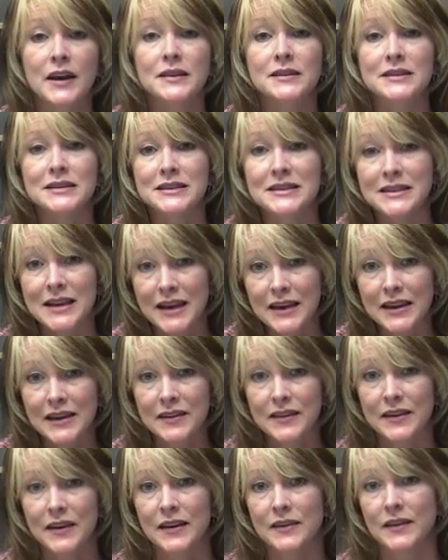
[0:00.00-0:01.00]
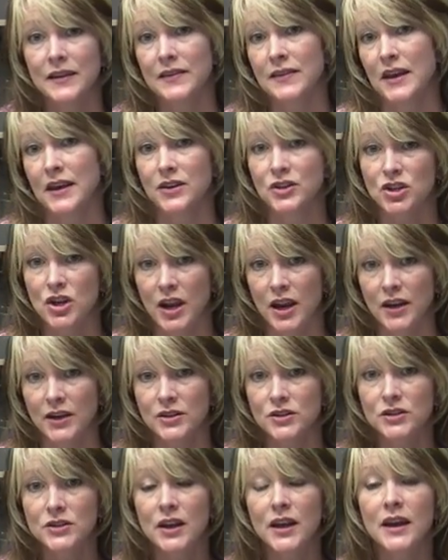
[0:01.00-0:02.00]
The second thing that they
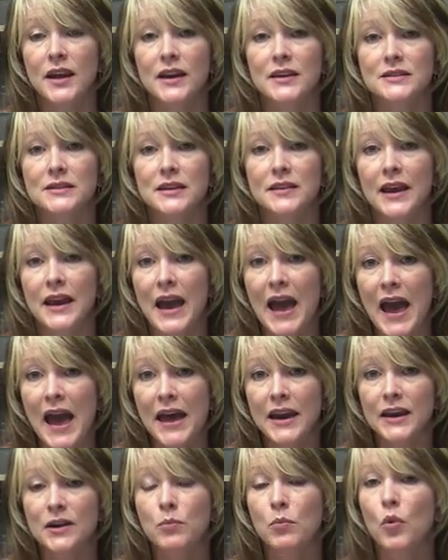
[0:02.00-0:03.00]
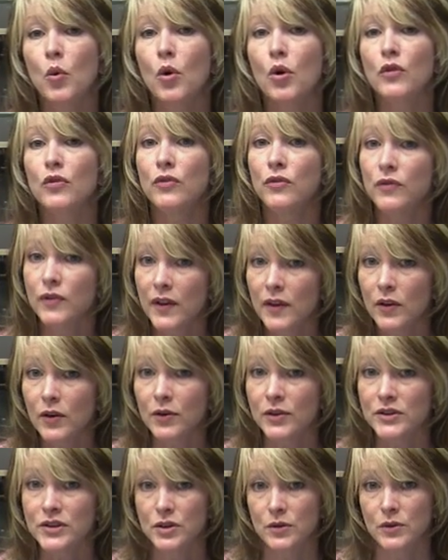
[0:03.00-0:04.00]
changed is that they added more
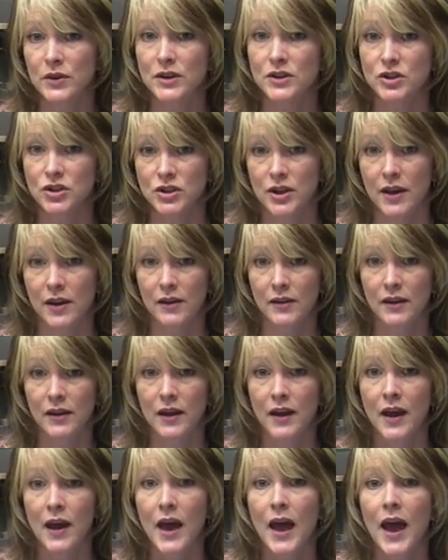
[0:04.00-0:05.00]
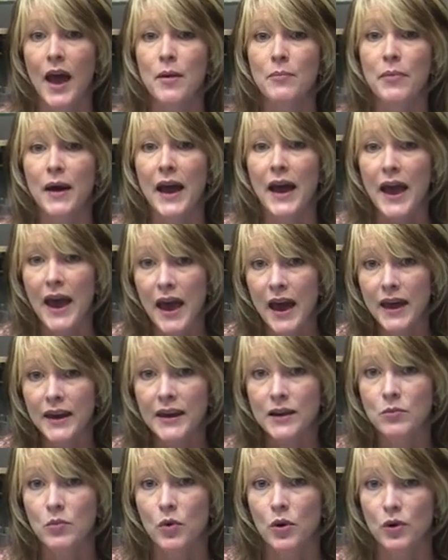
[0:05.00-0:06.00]
filler to each shell. And by
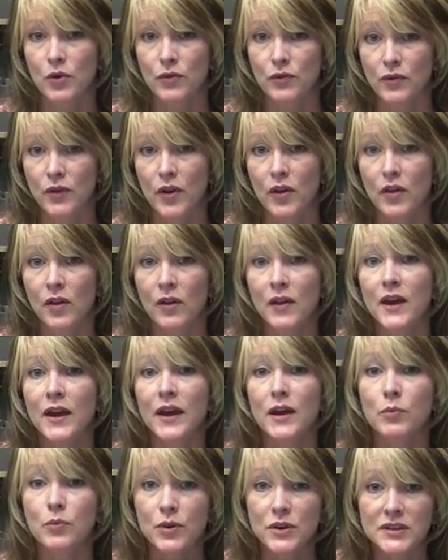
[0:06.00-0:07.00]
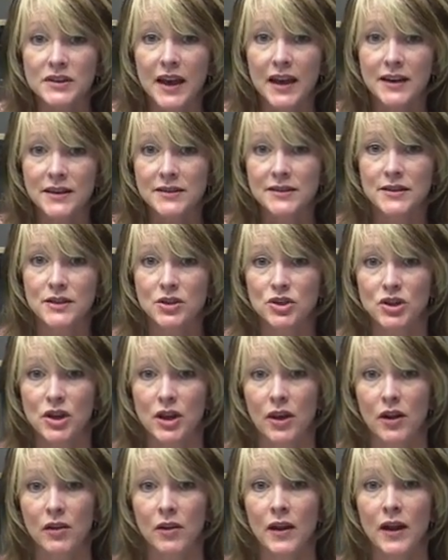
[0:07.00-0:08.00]
adding more fill, it protects the
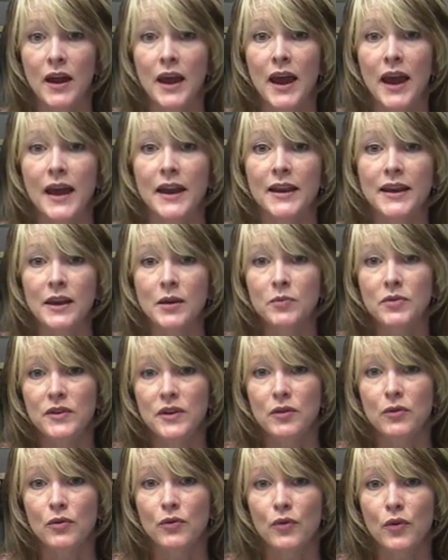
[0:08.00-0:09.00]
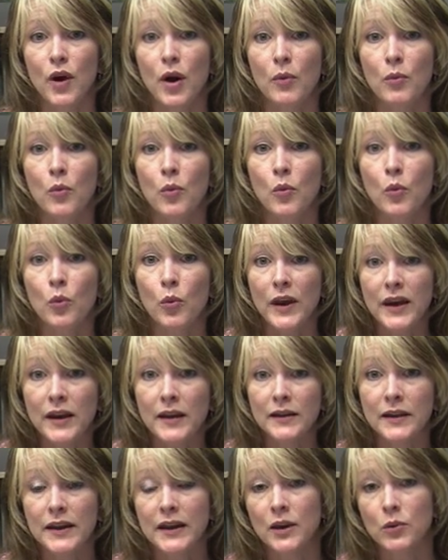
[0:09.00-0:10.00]
shell and keeps it from
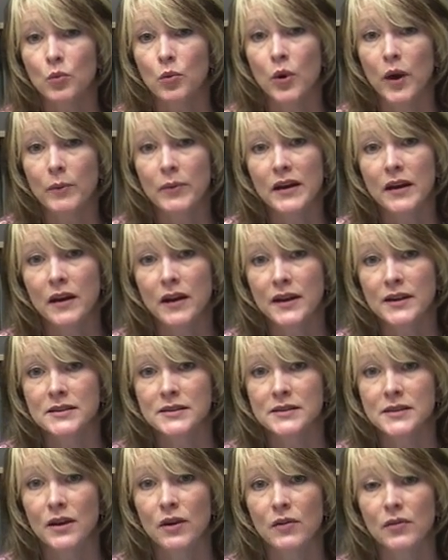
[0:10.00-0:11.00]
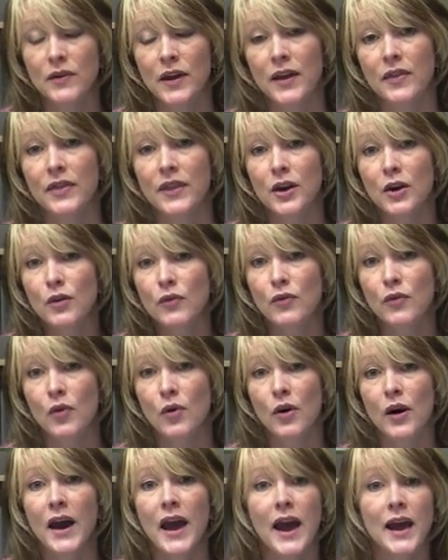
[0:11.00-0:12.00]
wrinkling and rubbing on itself, and
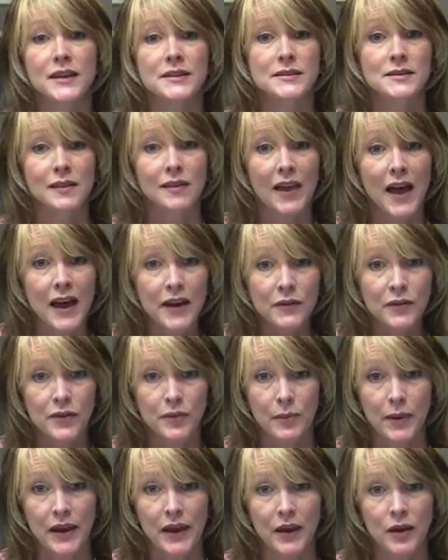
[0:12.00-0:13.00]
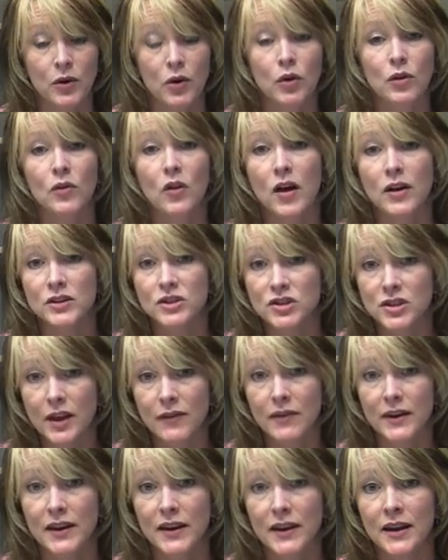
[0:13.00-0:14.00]
therefore adds lifespan or
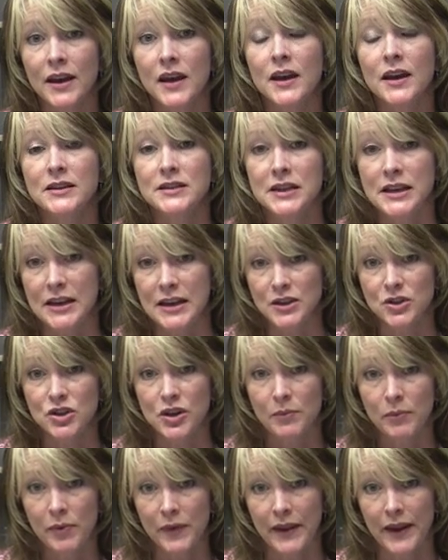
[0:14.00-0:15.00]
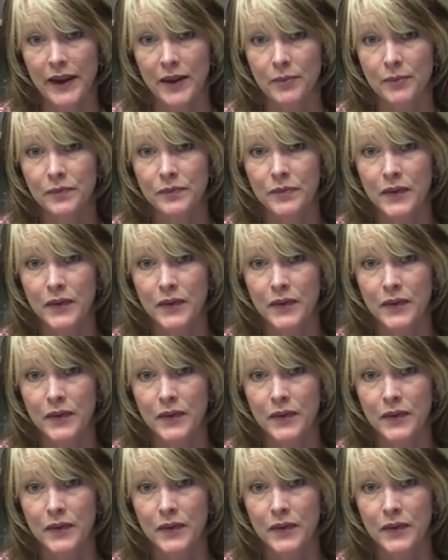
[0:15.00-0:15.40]
longevity to each implant.